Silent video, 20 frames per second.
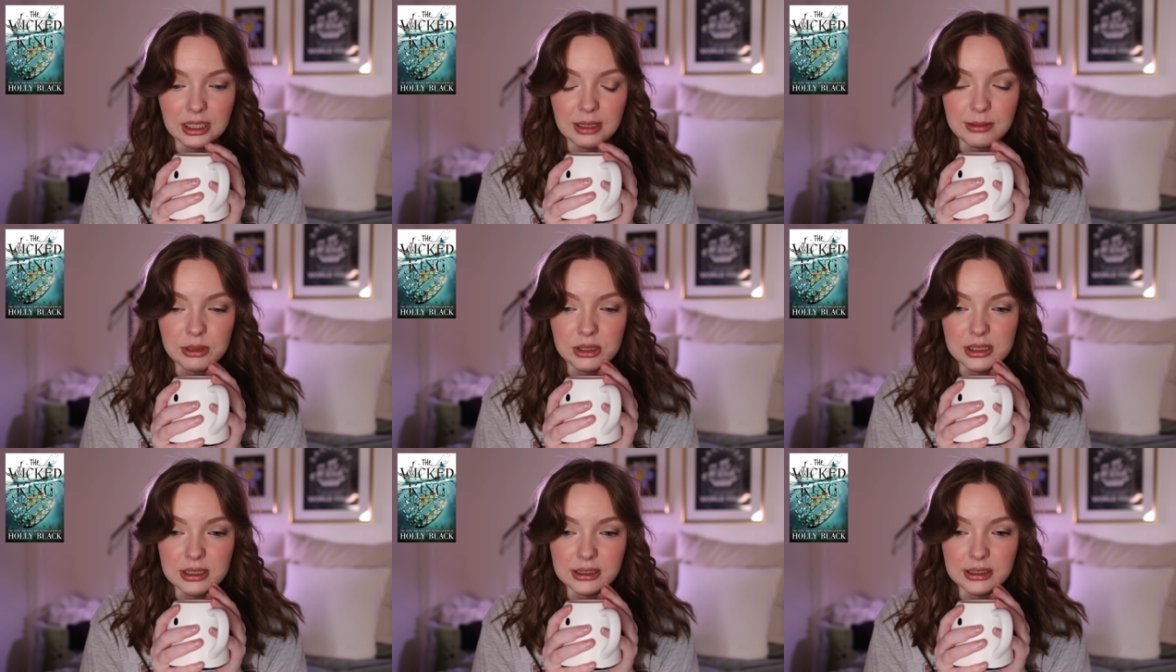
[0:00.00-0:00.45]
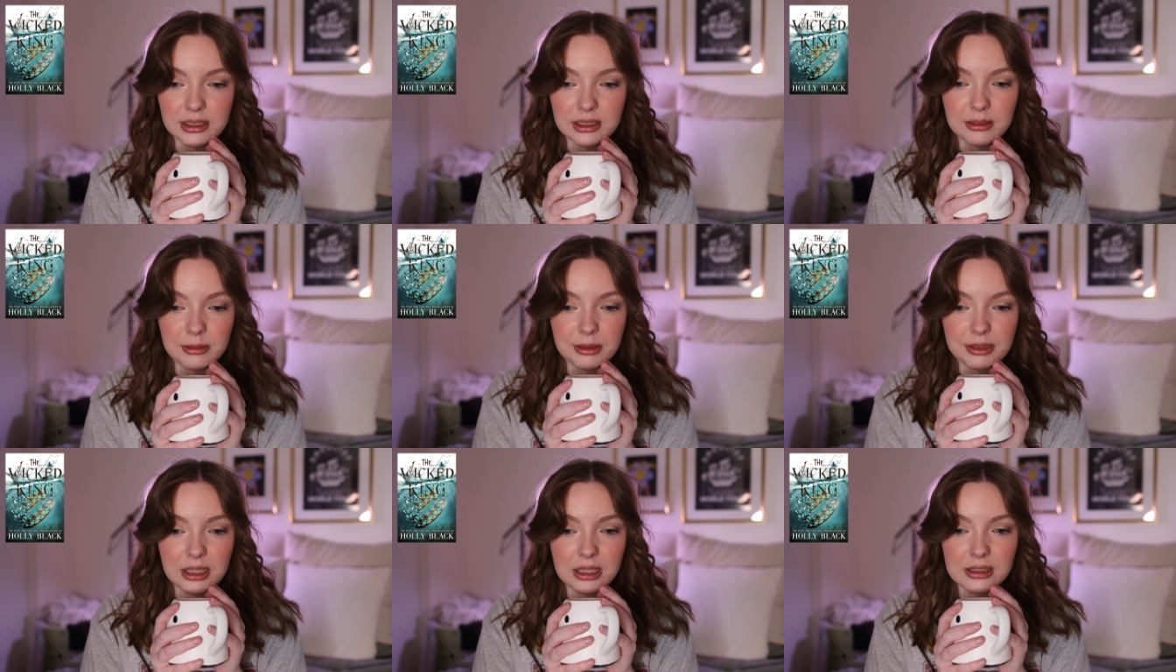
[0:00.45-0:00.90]
I'm just thinking
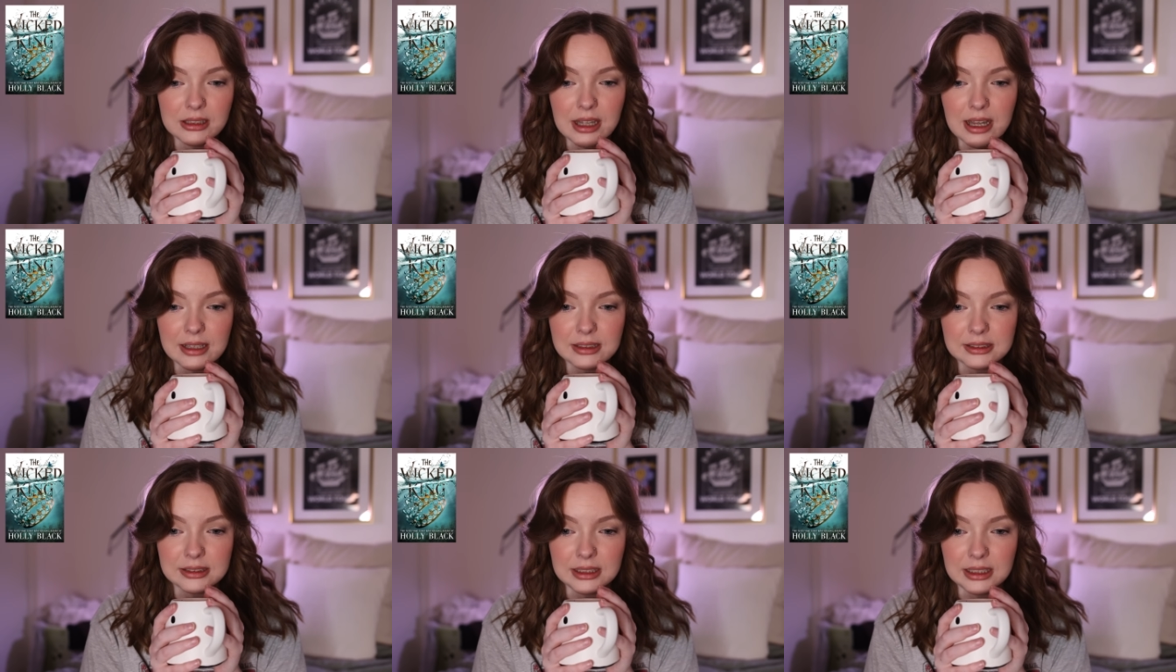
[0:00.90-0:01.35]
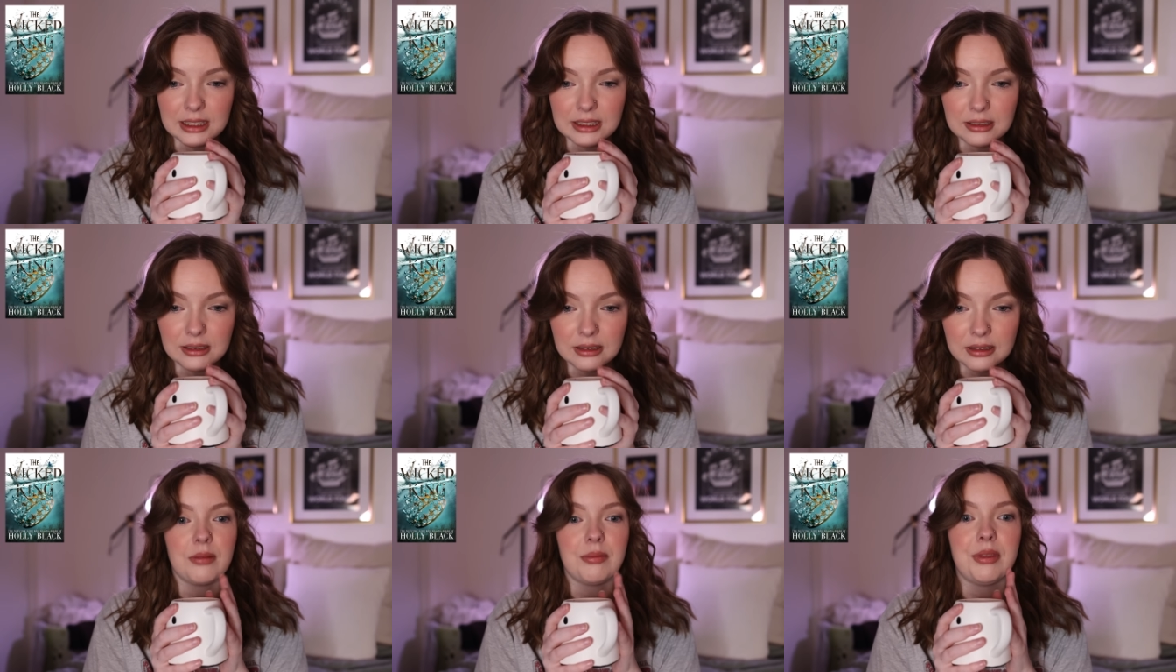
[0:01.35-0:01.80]
about that last
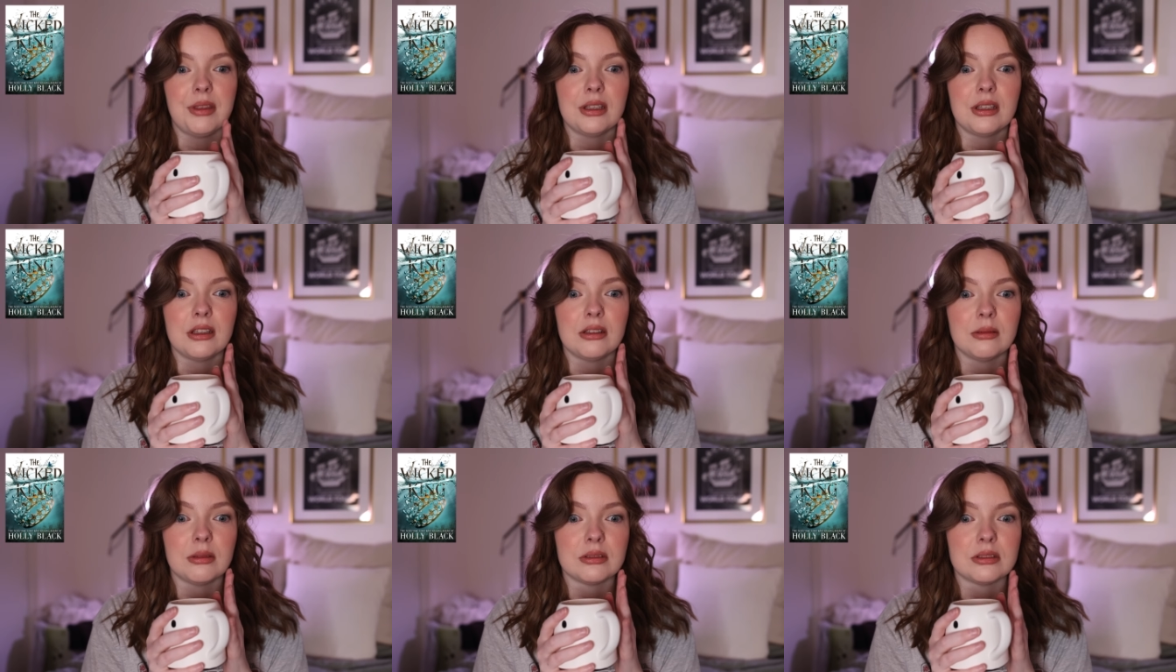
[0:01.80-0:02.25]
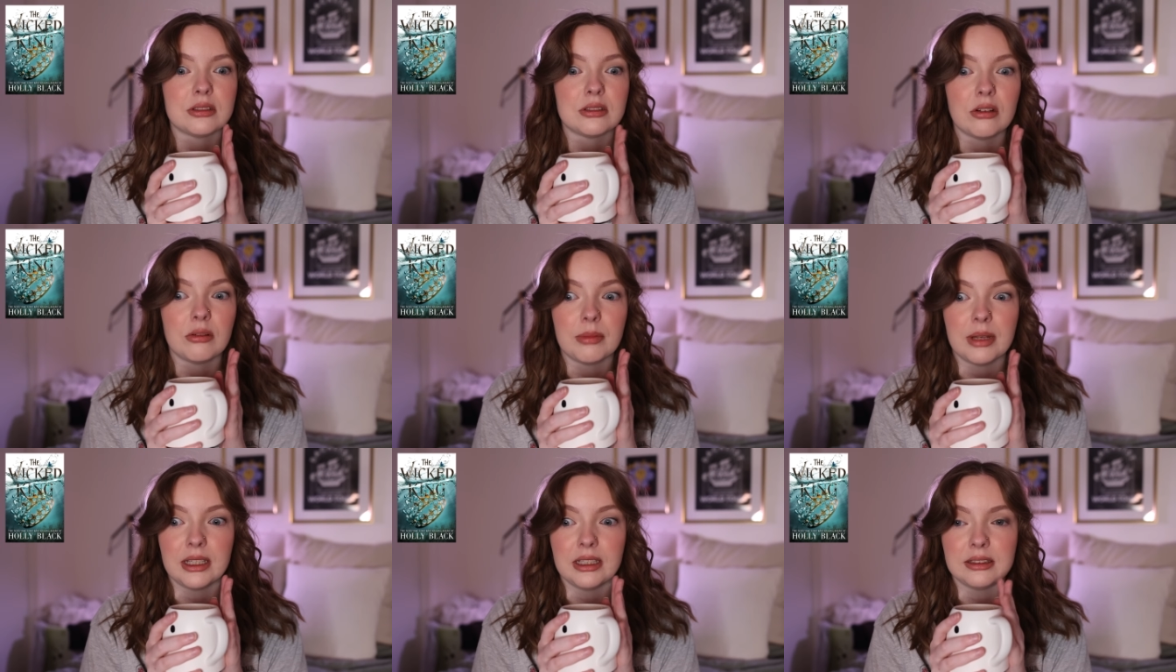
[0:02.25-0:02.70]
scene. I'm thinking about
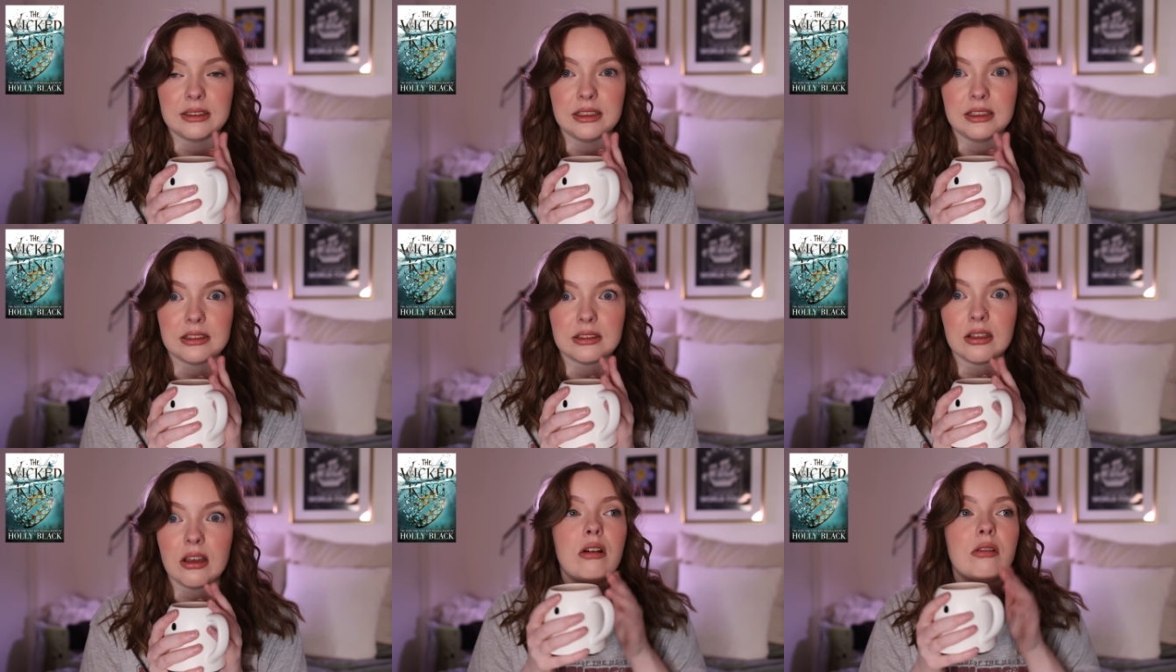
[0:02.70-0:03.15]
so many scenes.